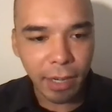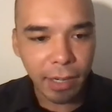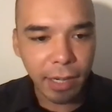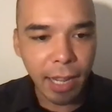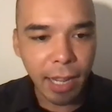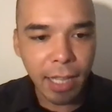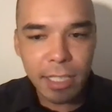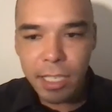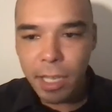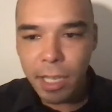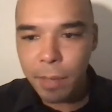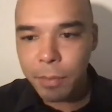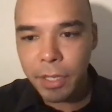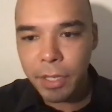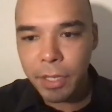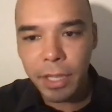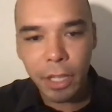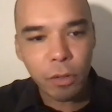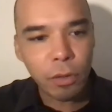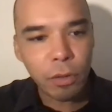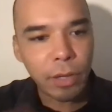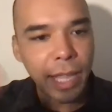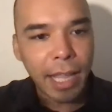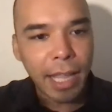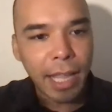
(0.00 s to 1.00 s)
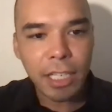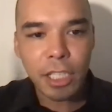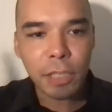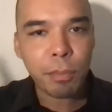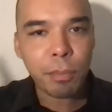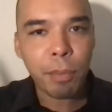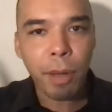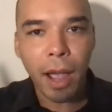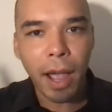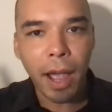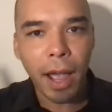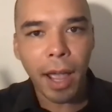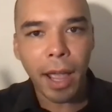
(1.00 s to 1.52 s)
And that's something that you can't just
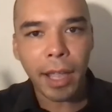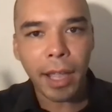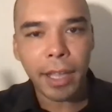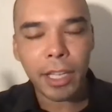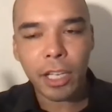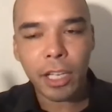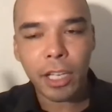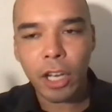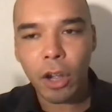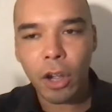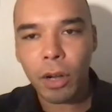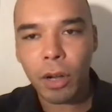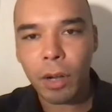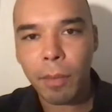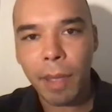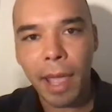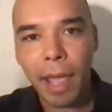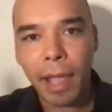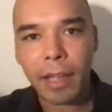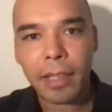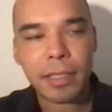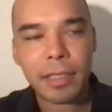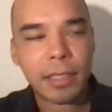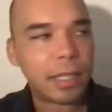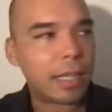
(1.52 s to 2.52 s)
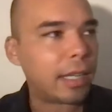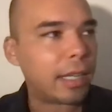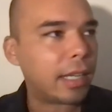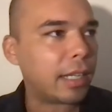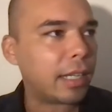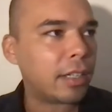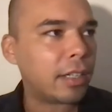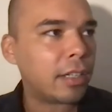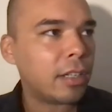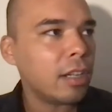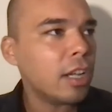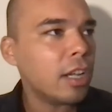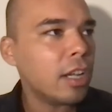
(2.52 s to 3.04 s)
buy, in a
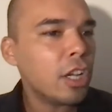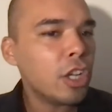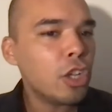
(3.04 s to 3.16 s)
magazine.